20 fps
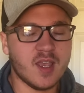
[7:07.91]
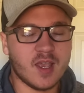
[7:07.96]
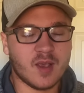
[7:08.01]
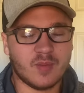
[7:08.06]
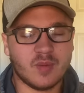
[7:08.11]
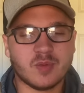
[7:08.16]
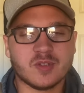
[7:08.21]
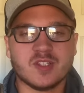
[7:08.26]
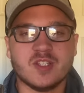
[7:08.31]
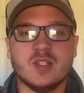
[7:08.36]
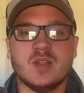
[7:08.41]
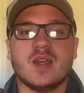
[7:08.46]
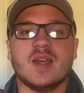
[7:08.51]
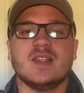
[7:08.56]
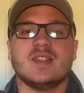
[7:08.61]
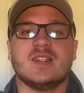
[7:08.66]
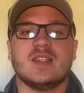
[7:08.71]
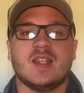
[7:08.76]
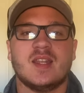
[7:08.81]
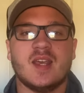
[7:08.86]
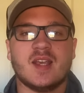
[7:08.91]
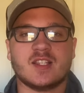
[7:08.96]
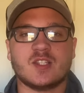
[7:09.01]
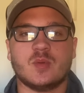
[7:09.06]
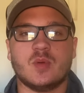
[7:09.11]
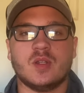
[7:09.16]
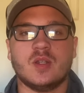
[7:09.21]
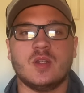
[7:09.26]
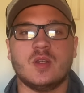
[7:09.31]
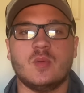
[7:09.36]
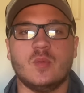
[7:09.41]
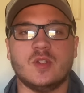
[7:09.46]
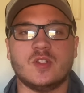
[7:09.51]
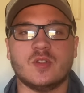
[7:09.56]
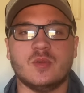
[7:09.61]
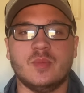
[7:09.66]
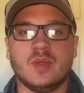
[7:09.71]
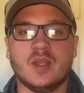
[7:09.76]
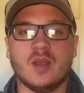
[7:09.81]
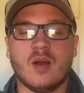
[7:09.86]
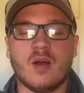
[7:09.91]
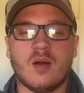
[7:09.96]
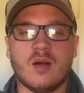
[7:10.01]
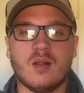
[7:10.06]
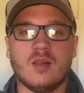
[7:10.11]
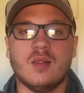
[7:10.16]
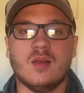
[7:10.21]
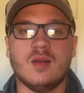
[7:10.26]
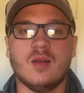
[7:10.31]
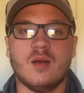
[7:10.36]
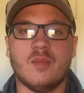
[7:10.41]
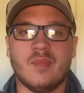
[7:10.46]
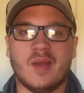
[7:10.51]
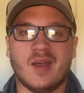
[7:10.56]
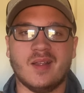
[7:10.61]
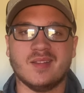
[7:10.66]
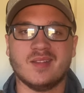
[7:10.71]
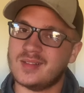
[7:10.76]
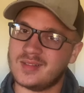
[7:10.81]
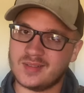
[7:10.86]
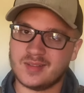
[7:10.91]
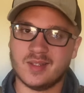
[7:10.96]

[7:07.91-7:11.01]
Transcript: We will see you guys in the next one, which will be all about